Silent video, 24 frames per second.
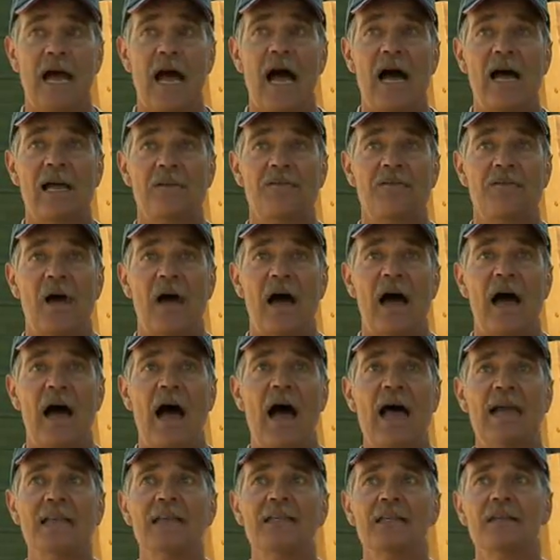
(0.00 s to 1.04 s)

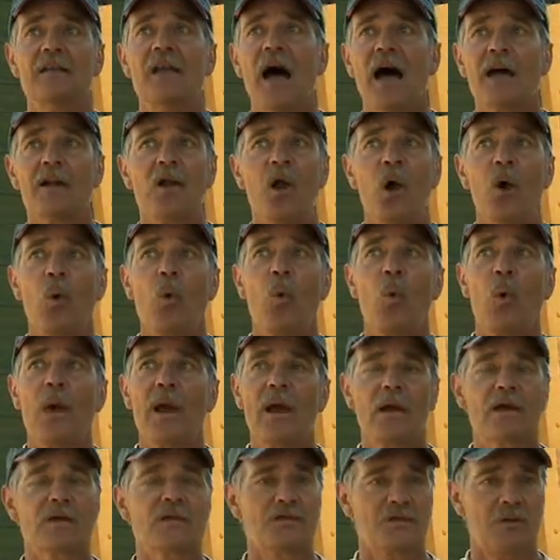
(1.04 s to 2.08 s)
I did not know
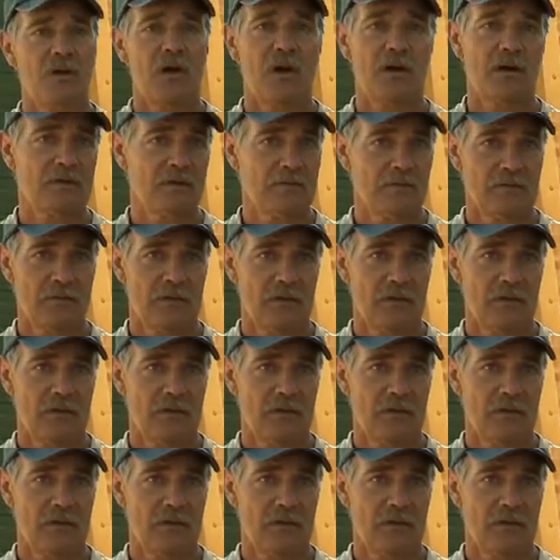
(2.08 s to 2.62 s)
where to start